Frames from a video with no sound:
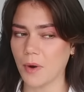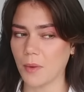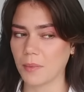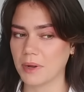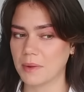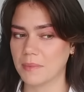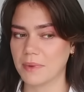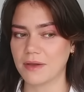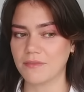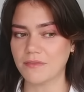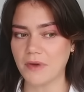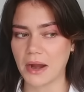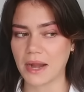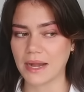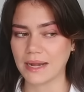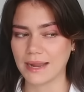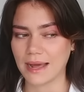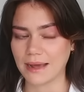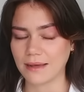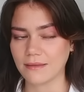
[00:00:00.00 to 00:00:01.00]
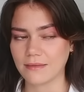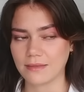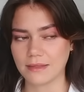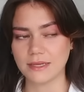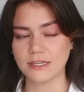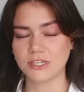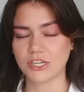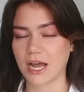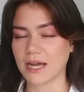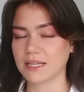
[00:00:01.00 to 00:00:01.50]
to probably be a very
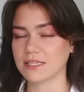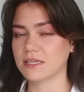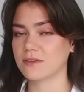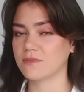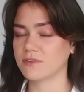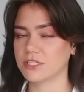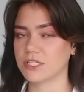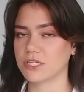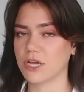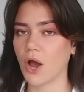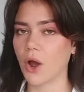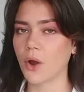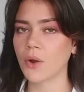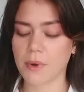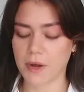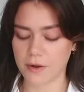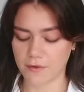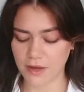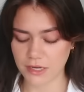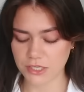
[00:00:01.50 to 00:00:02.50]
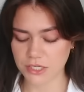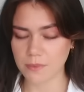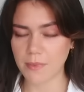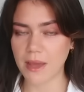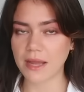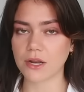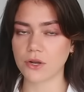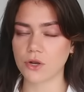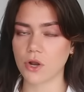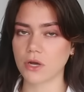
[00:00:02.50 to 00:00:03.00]
lengthy, chatty video, but I've actually
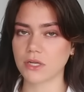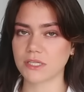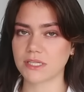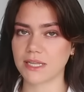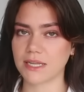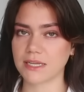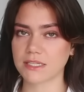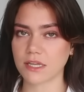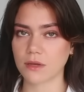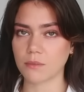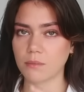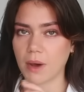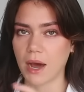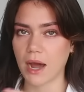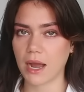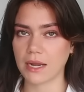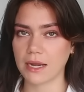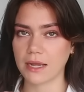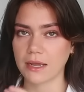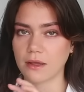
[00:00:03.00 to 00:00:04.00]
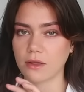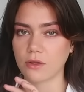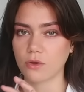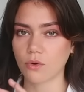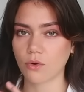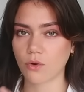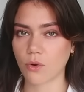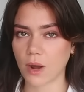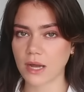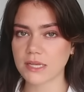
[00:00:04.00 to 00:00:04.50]
made a notes list compiling
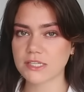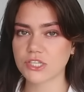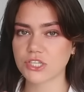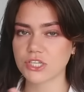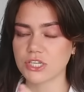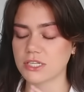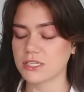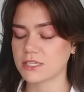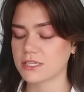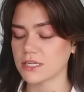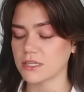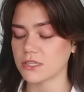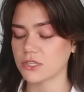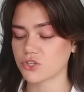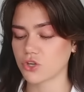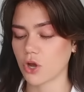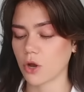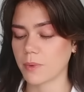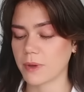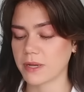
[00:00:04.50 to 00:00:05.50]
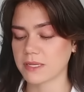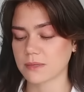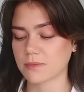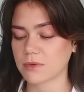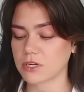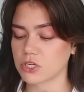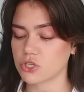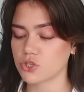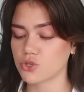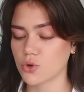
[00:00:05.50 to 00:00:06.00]
your questions and the topics I'm
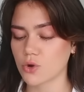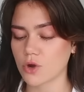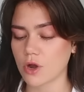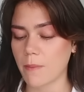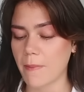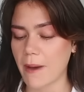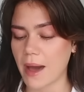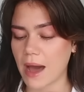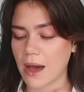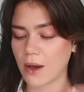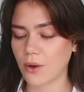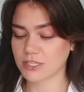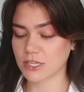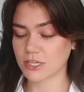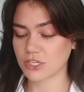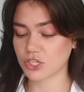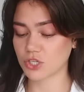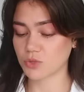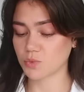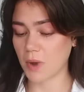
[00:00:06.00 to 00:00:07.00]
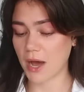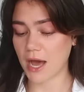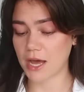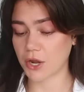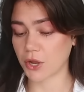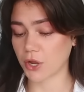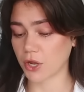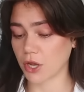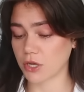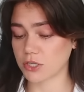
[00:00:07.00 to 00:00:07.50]
going to talk about, such as why I
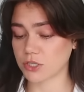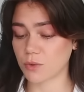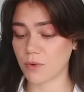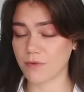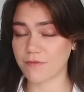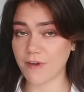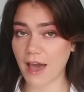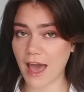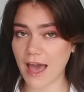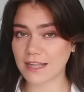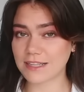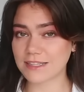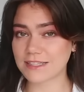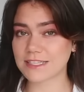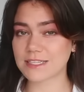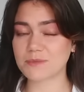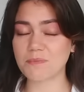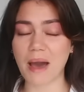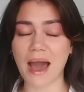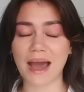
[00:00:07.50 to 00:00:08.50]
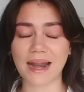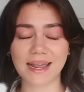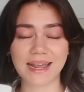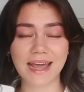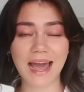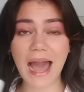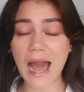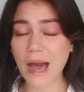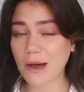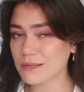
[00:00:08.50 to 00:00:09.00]
don't go to events, bad
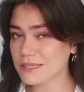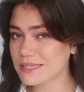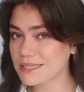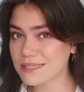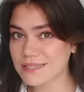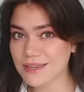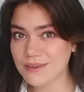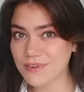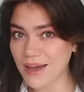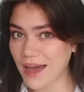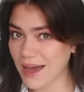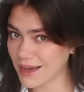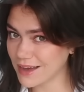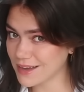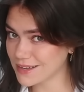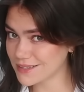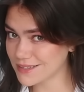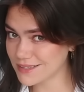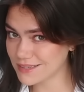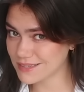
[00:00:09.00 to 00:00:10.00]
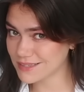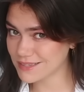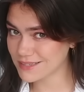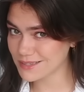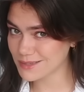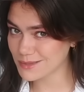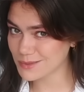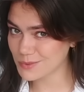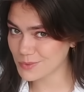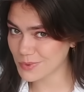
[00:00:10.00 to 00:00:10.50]
encounters I've had
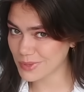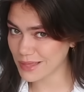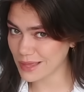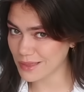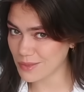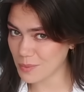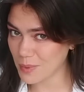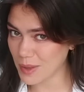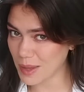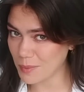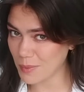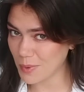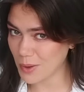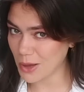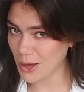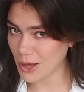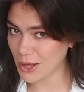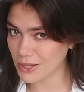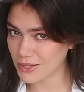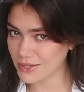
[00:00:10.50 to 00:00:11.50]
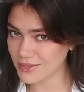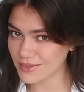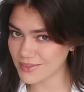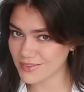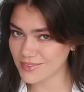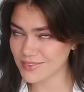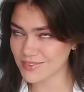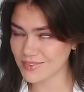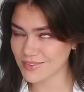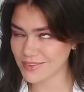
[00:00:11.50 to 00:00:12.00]
with other
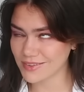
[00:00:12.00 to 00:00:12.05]
people,